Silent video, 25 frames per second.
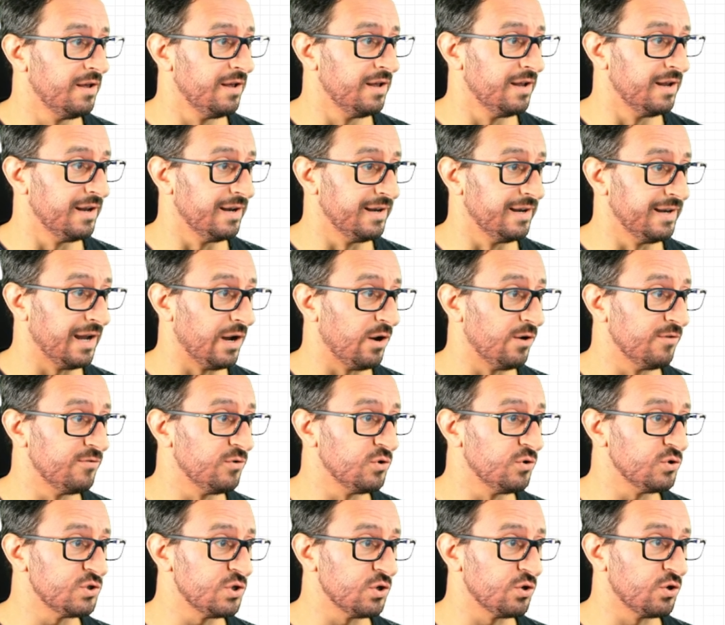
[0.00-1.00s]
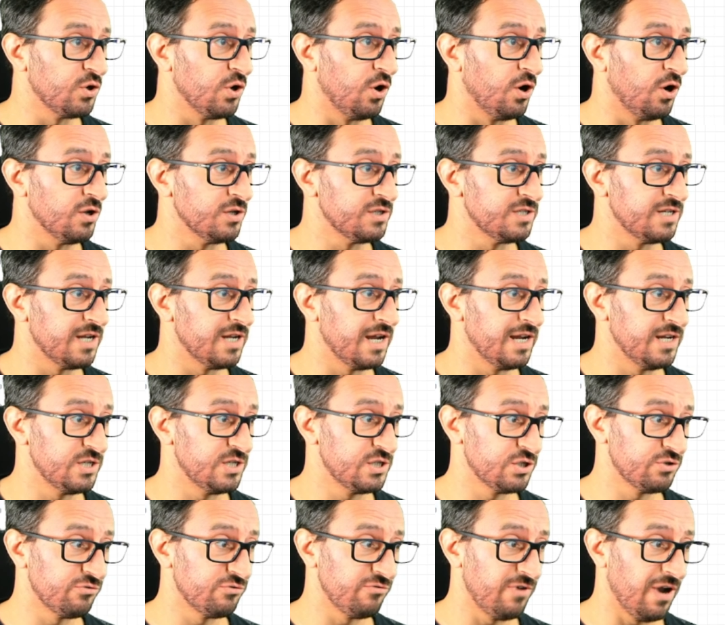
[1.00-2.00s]
Now I've also got a
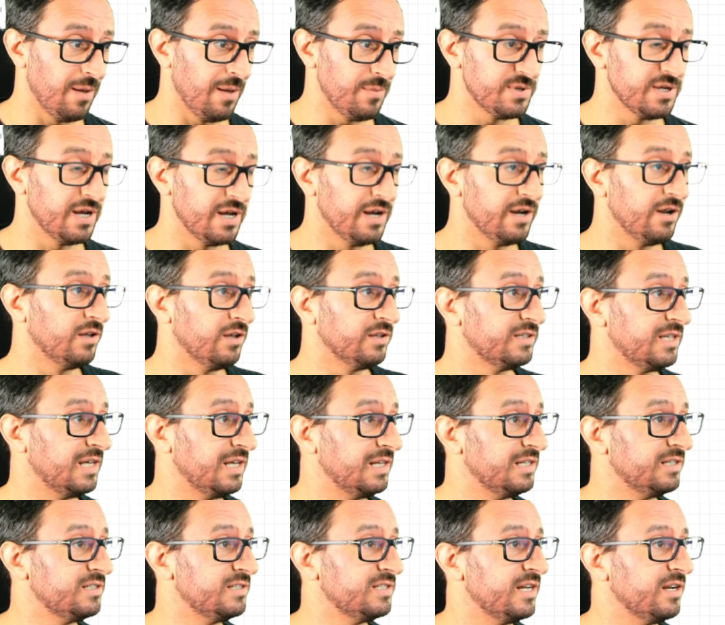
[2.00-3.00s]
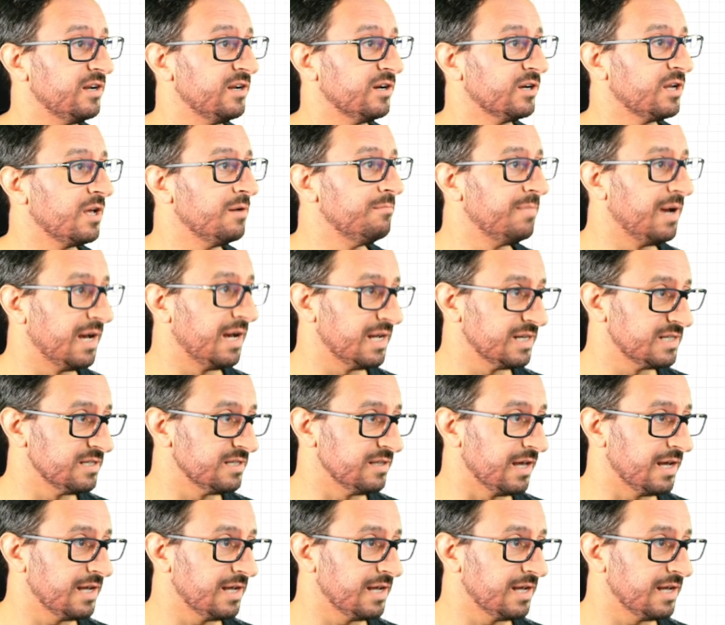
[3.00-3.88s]
script, and said I'd come back to that.